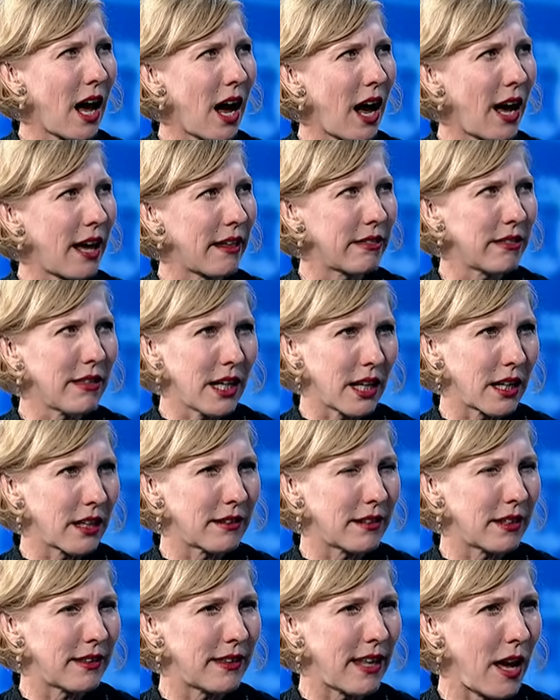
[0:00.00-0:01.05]
I think
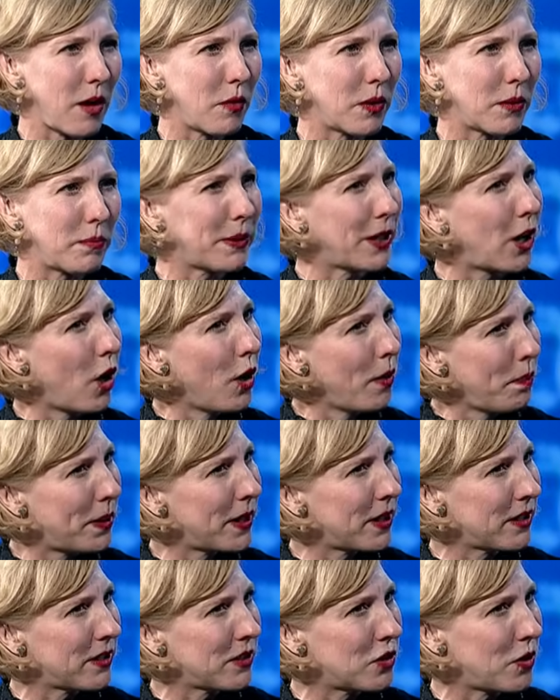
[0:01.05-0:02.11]
that they would be
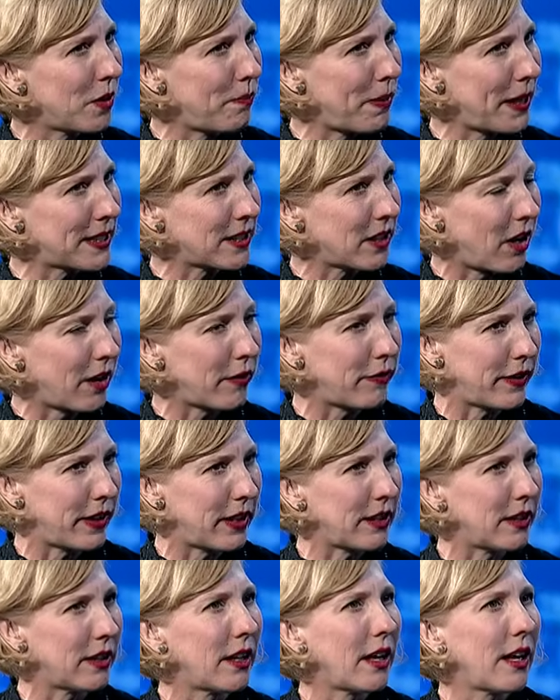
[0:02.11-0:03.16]
open to a better
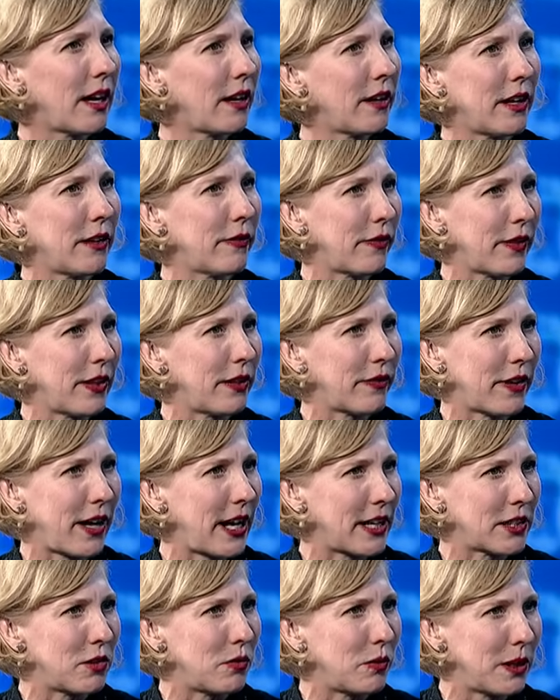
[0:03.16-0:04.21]
offer. If, if I
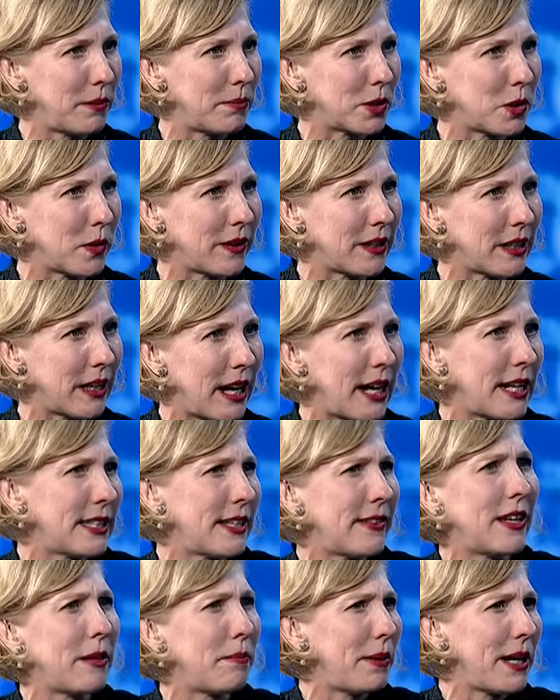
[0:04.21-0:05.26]
had to read between the lines, and
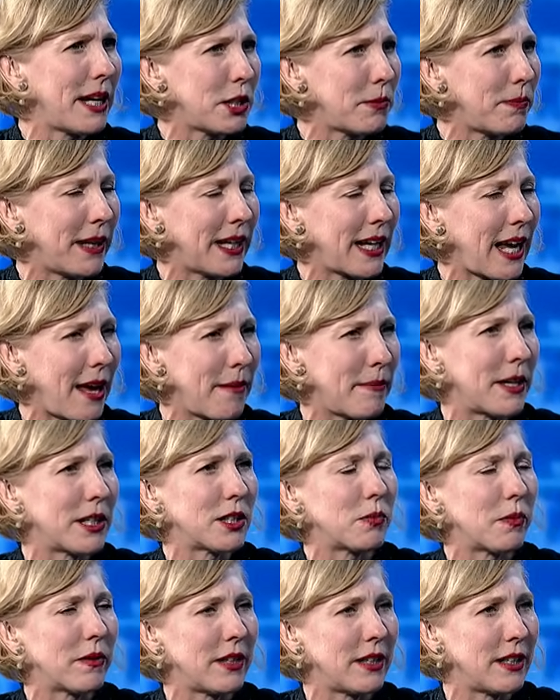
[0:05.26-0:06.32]
then BHP came out
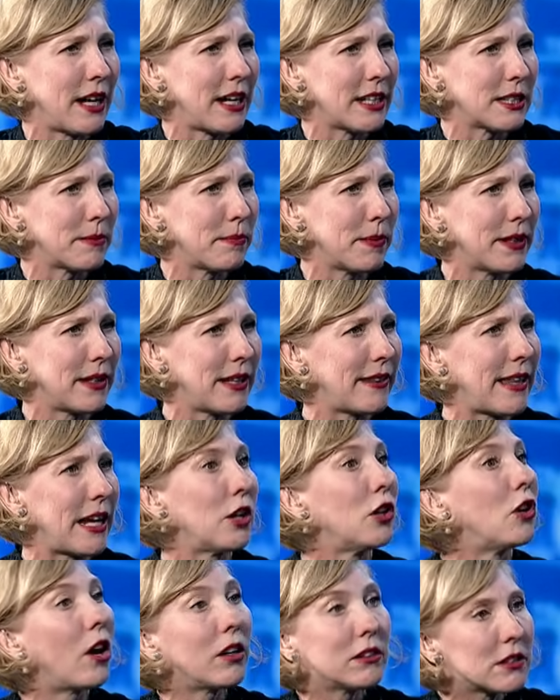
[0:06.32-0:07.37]
with an announcement that they're
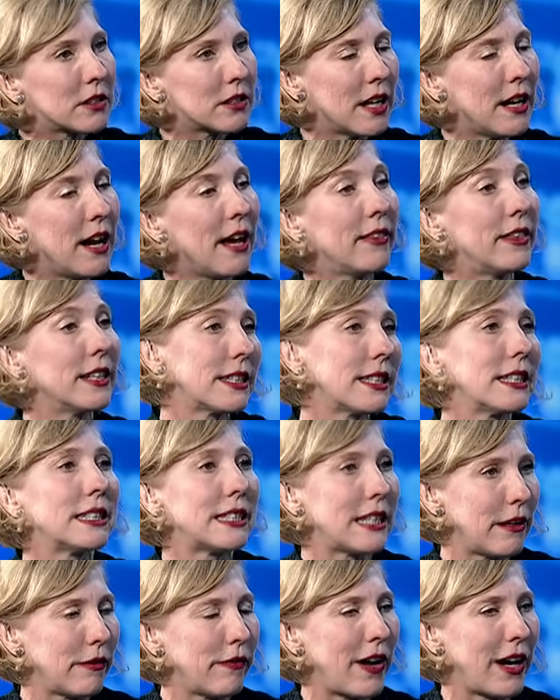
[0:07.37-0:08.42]
not, this is
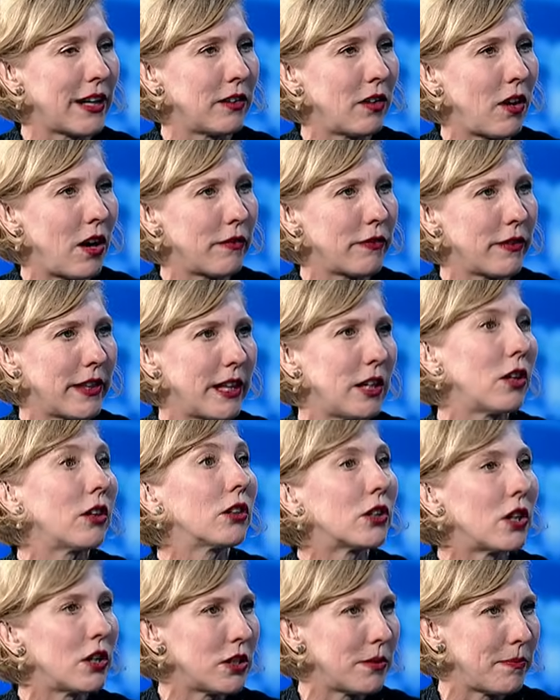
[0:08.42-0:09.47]
their final offer, they're not
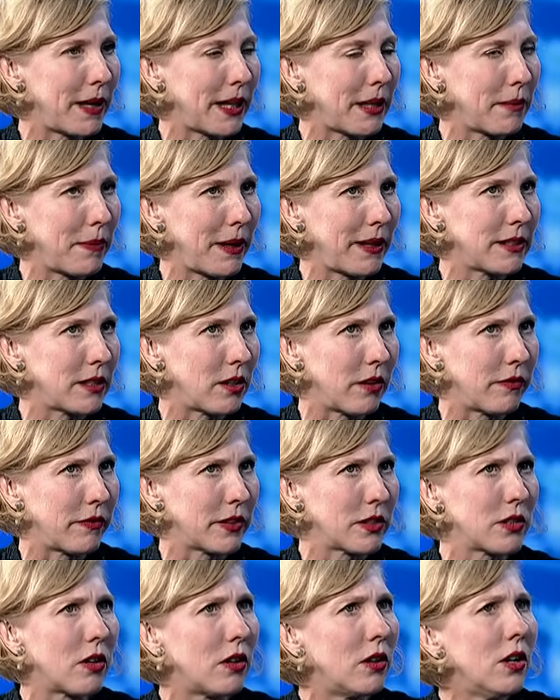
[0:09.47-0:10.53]
going to make mm. a better offer.
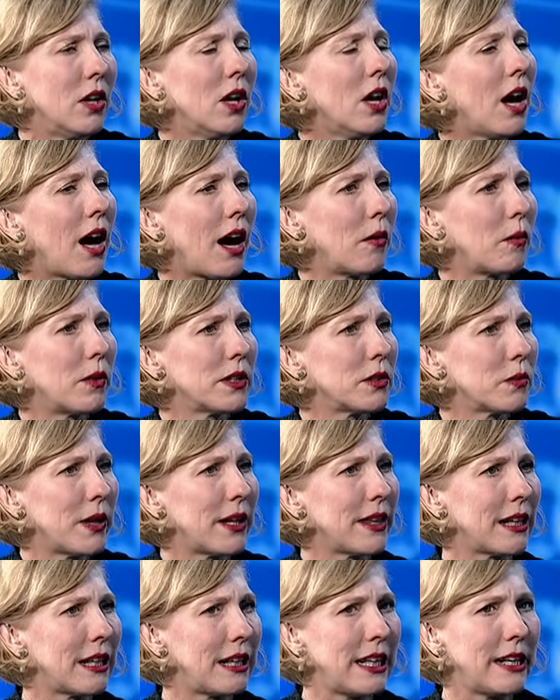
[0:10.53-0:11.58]
So I wonder where
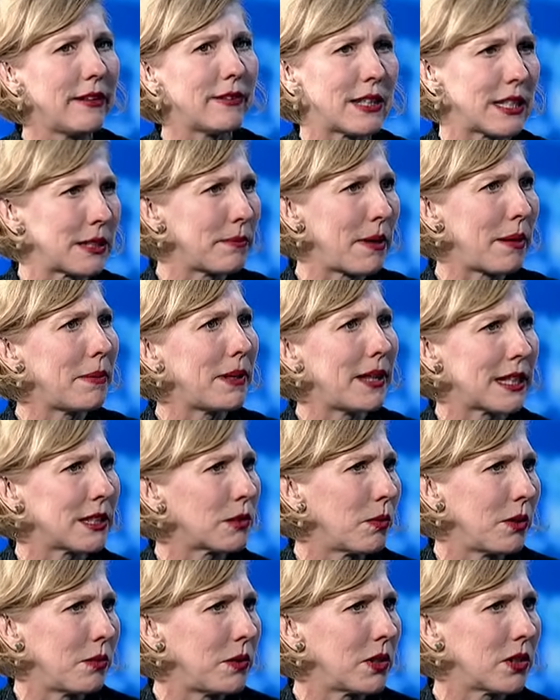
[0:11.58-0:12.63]
that leaves us. Maybe that's
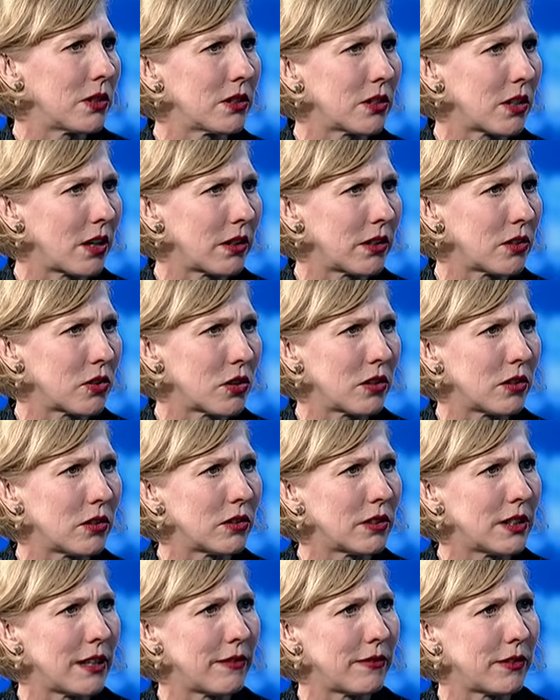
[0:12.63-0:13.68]
where we should start the show.
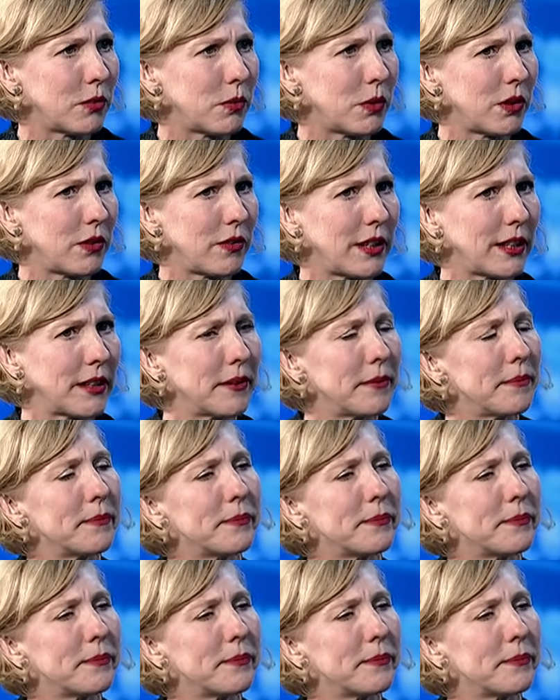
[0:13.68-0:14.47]
David, what do you think?